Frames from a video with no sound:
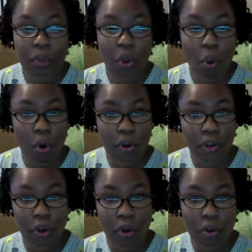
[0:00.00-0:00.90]
or
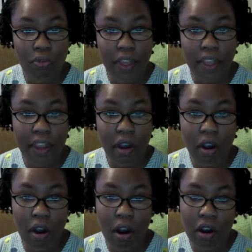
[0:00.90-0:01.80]
no they
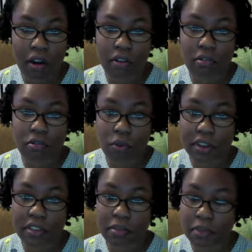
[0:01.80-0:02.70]
are going
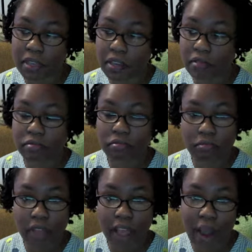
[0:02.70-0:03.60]
to be
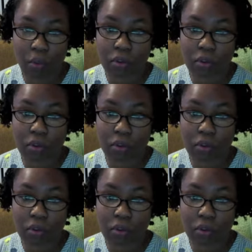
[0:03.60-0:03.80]
out.